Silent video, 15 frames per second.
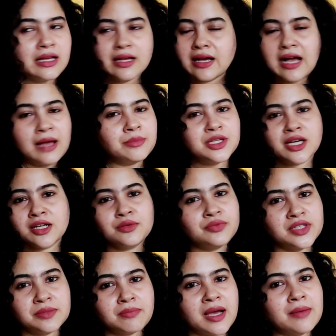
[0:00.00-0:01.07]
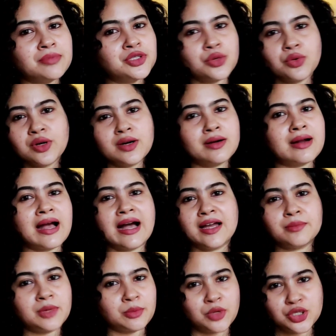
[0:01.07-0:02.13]
I'm done with my toner and
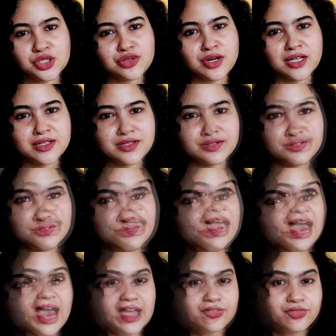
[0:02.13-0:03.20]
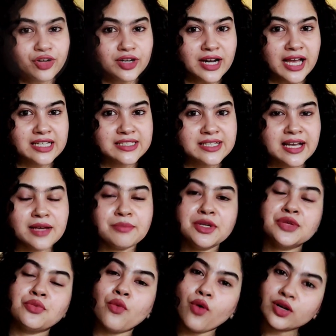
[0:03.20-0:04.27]
my moisturizer. And for nighttime, it
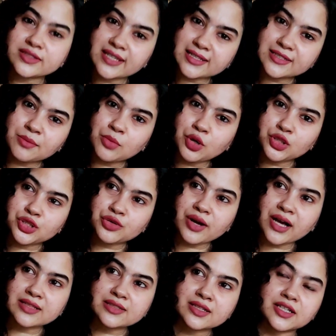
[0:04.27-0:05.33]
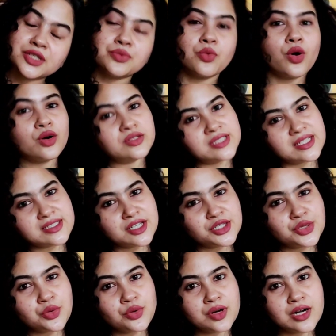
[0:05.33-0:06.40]
works as a moisturizer, it works as a
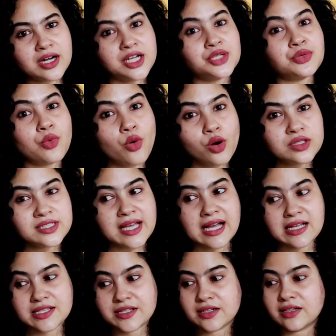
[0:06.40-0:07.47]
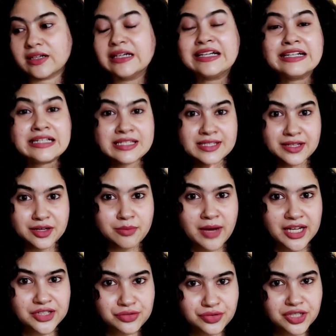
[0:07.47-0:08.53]
toner, it works as a
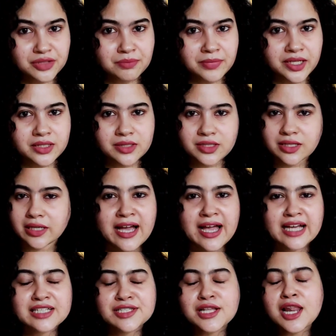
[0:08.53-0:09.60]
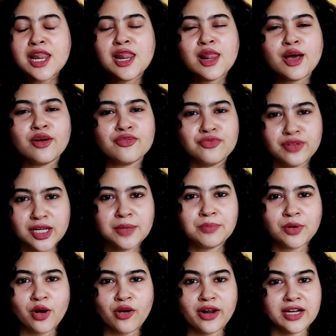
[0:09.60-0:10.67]
ceramide treatment. It's a lovely
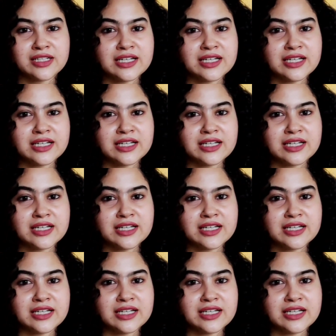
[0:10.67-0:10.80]
product.